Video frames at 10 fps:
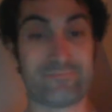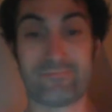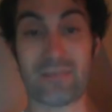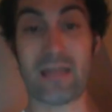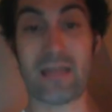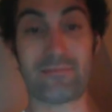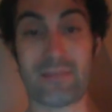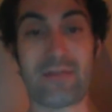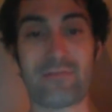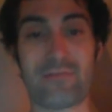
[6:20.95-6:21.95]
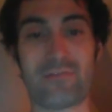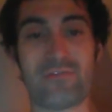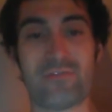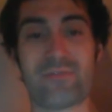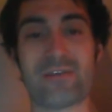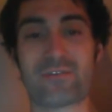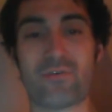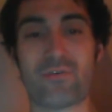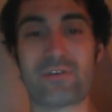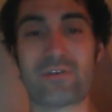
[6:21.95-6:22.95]
Now, I don't even usually mention
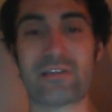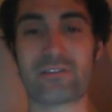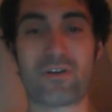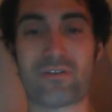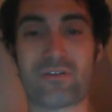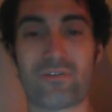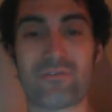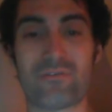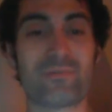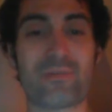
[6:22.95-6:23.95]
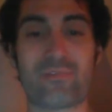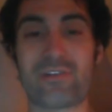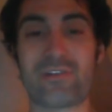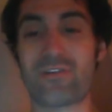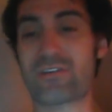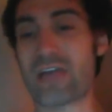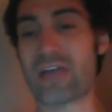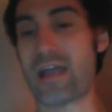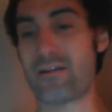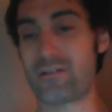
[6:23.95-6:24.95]
CoinDesk articles, but I'm pretty darn
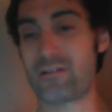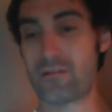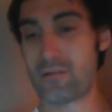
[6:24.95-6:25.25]
tired.